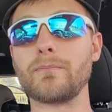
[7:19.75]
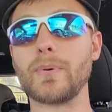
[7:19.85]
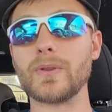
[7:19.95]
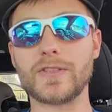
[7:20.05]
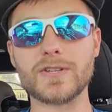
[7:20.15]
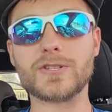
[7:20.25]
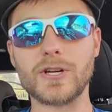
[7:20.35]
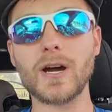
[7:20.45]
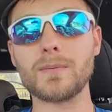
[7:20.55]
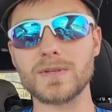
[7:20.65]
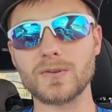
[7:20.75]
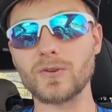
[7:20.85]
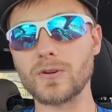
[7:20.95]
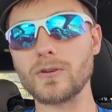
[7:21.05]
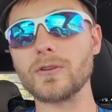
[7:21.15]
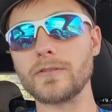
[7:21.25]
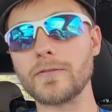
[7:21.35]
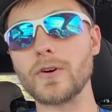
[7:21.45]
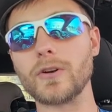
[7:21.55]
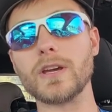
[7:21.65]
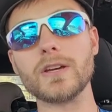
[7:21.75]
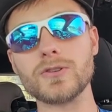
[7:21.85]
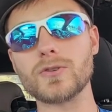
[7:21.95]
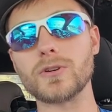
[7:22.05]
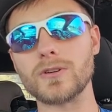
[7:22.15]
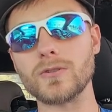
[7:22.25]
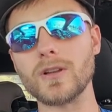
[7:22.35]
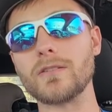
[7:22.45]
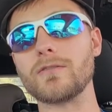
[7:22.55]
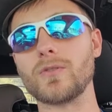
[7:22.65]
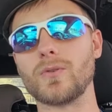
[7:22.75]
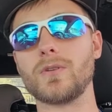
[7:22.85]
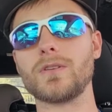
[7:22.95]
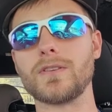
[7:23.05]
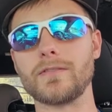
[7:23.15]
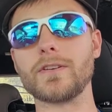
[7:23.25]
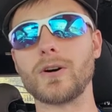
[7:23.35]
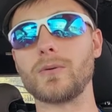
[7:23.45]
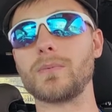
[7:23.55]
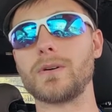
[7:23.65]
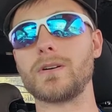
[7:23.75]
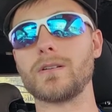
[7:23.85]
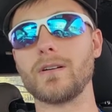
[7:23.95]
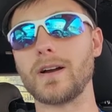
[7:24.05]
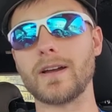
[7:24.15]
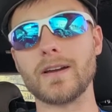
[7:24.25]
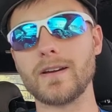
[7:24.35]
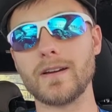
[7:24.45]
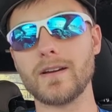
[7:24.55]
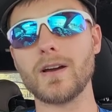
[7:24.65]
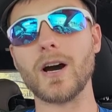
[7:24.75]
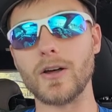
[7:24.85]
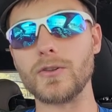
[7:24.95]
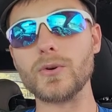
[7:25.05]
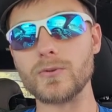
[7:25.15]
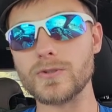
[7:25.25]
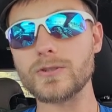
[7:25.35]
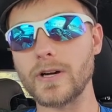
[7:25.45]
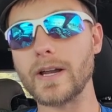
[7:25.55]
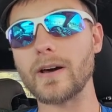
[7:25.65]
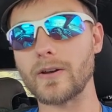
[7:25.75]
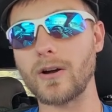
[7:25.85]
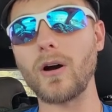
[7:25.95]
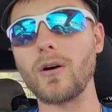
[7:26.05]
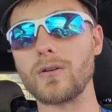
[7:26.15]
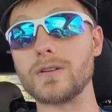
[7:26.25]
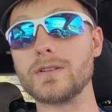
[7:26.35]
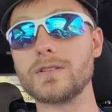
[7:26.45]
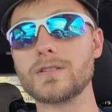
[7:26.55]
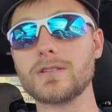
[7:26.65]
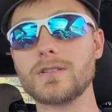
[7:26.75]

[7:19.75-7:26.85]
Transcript: But this job is literally for an entry-level developer. Like, a dude straight out of college.